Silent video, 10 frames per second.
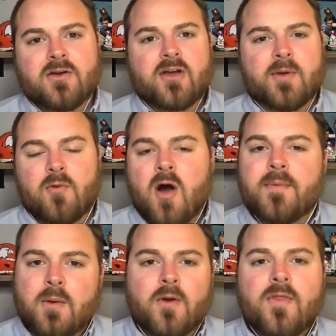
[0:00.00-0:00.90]
Don't get me wrong, but
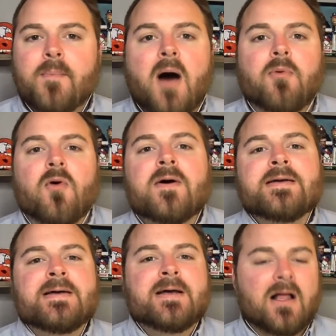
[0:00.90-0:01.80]
they were on the bubble
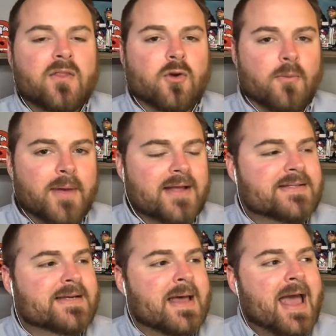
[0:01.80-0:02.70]
a little
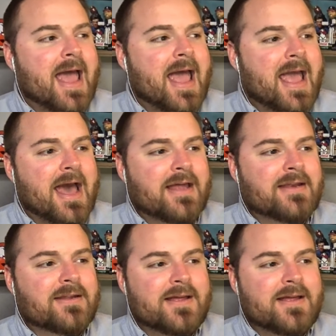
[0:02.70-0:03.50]
bit, and